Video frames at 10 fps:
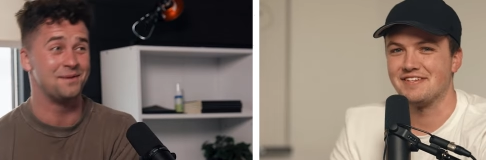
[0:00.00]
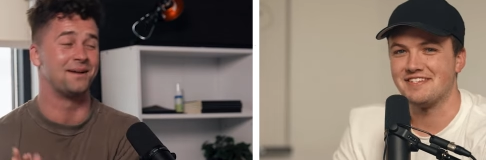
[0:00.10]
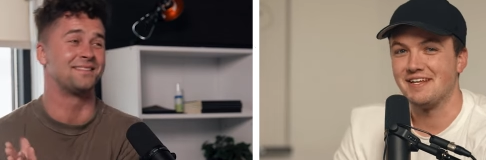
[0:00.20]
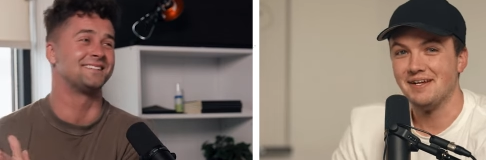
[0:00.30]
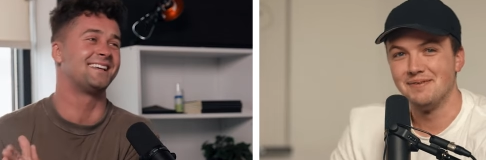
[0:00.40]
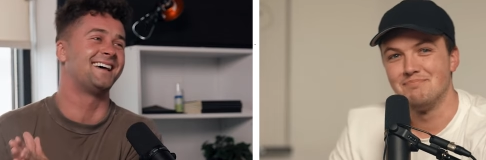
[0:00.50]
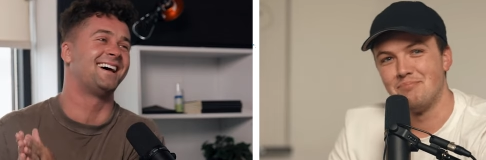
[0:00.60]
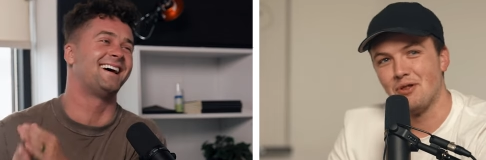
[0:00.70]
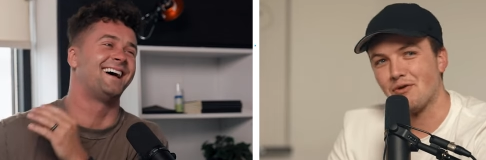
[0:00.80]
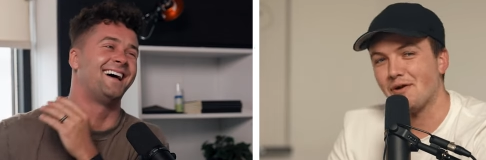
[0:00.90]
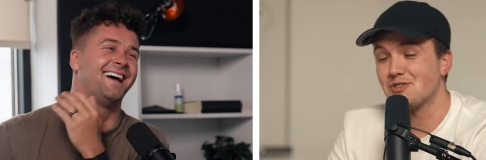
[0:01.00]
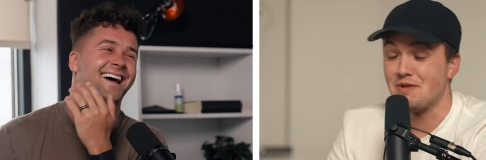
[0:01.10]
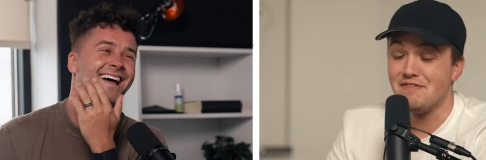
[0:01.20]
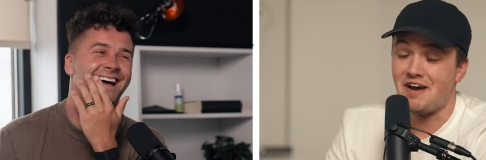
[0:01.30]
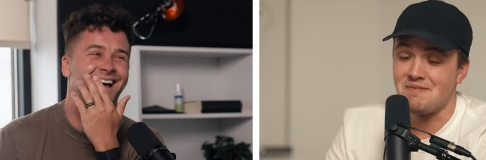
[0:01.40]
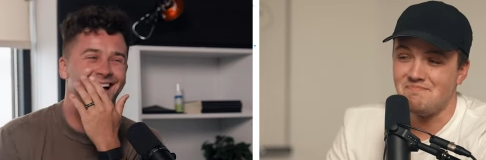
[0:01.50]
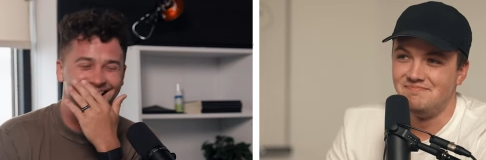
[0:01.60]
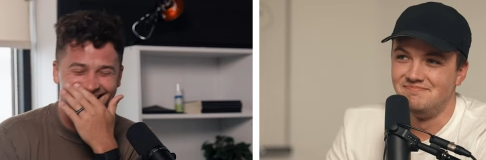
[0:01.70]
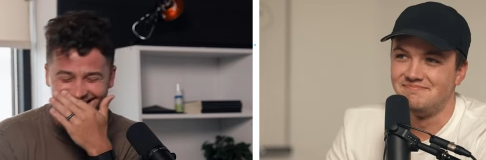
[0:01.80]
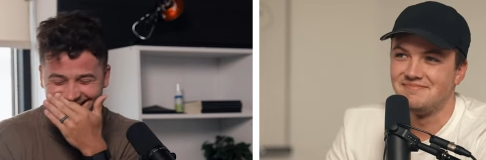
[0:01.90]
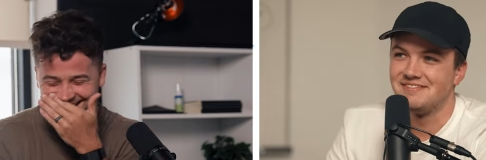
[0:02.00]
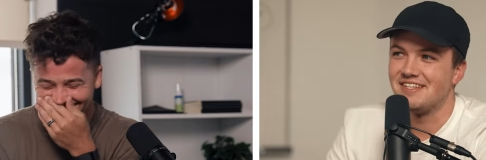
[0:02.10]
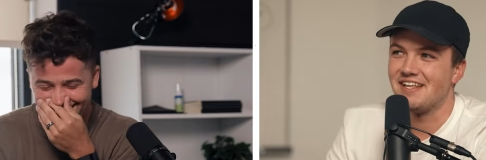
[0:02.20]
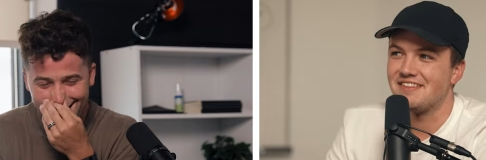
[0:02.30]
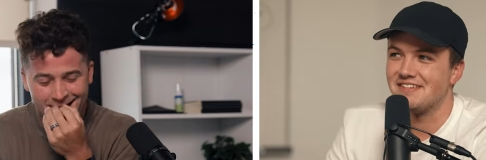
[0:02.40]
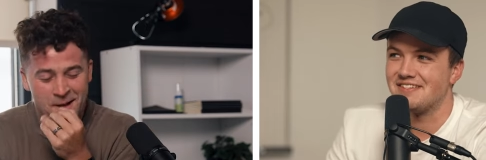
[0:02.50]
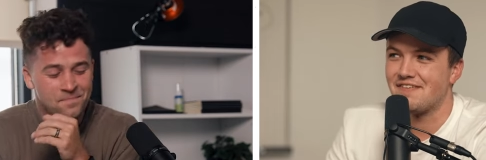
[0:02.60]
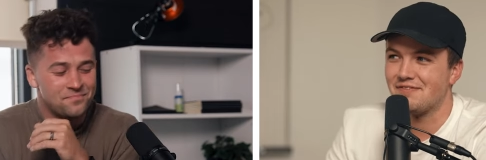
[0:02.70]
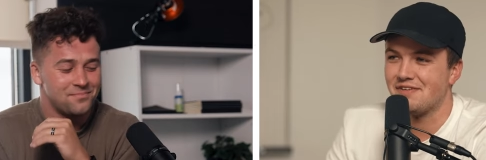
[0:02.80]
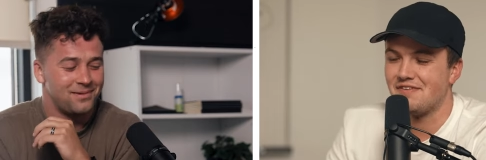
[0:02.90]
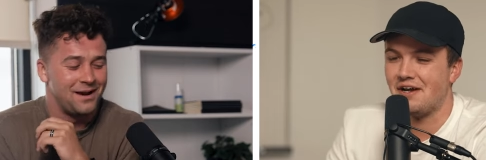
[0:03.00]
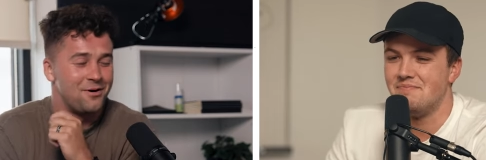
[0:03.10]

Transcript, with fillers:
Speaker 1: listening. Polaroids would be a vibe. No, definitely a vibe. But I